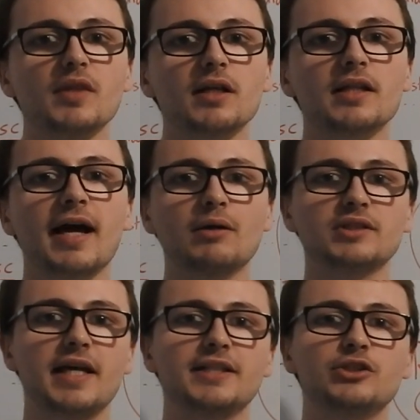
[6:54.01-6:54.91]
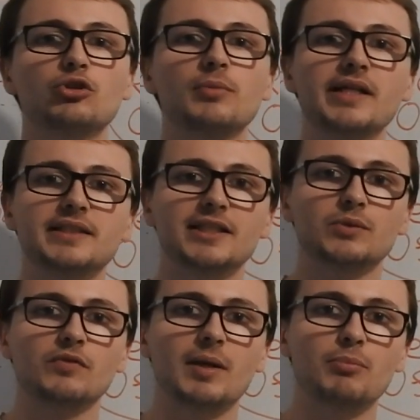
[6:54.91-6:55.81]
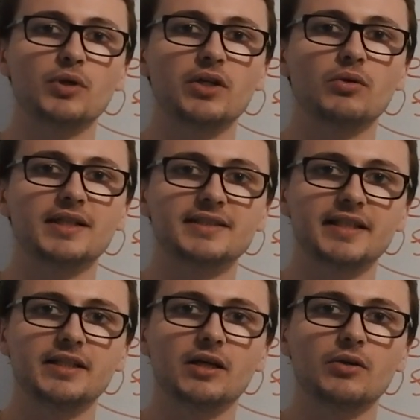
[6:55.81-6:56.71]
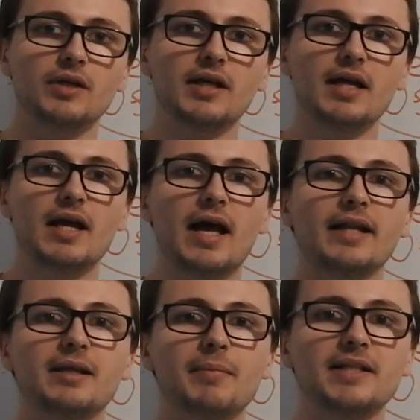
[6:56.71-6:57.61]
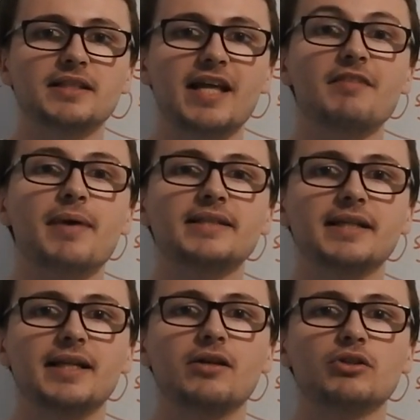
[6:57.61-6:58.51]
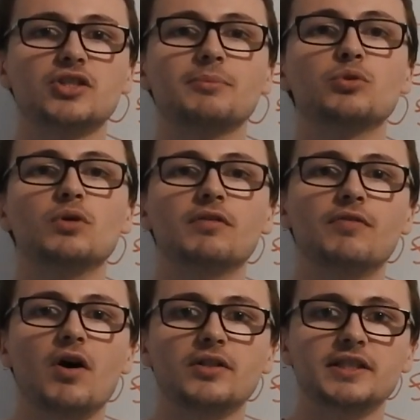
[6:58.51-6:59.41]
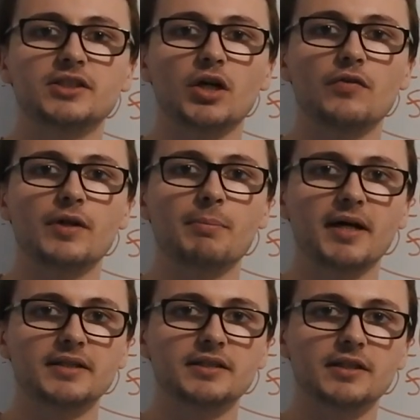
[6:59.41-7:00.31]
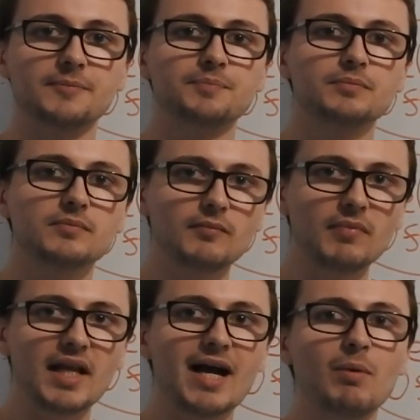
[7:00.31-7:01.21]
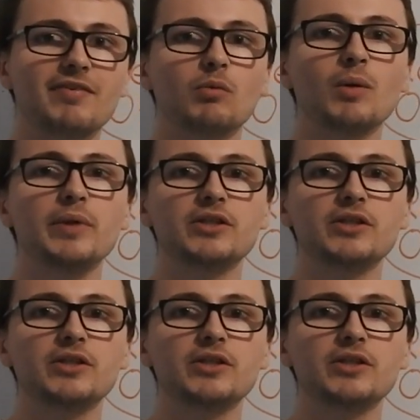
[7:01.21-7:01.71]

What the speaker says: The house edge normally sits with a bookie or casino, and it means that they've basically got some sort of advantage over the punter. However, when we